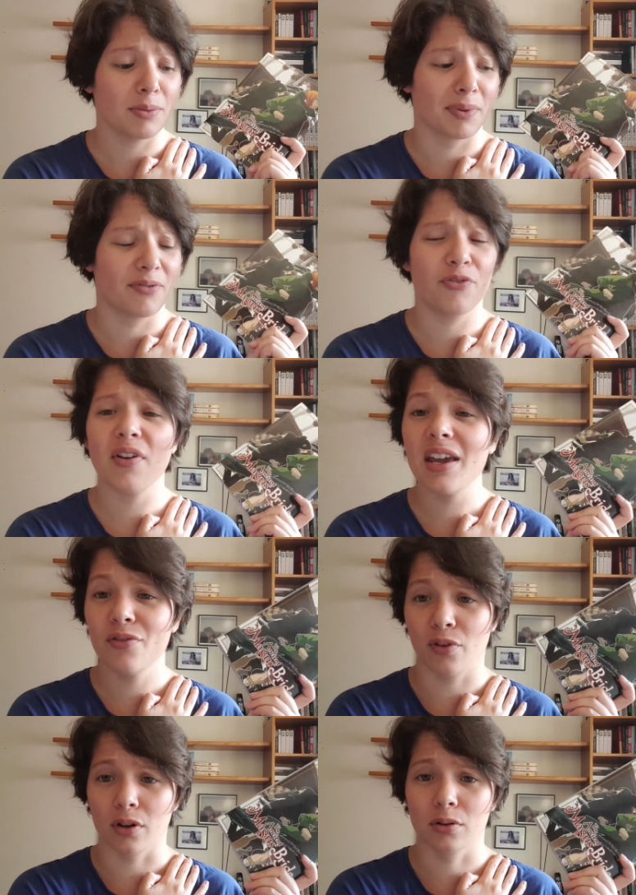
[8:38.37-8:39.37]
but fae
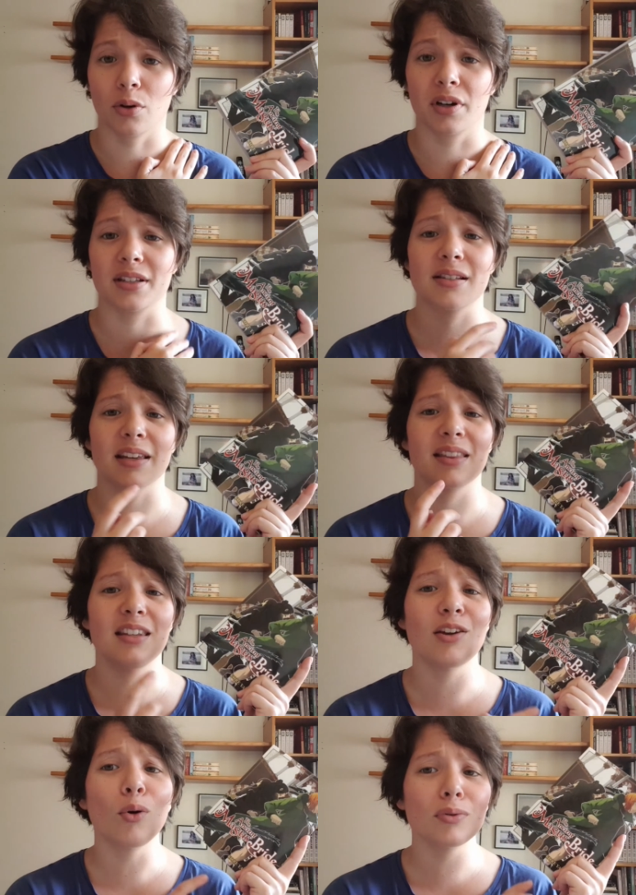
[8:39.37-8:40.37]
folklore, it's like
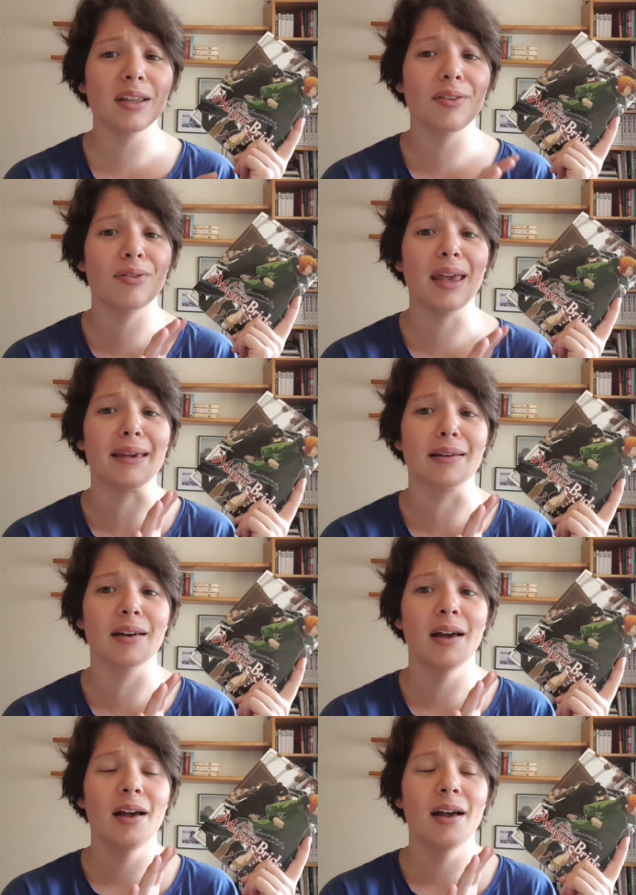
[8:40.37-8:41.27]
the only thing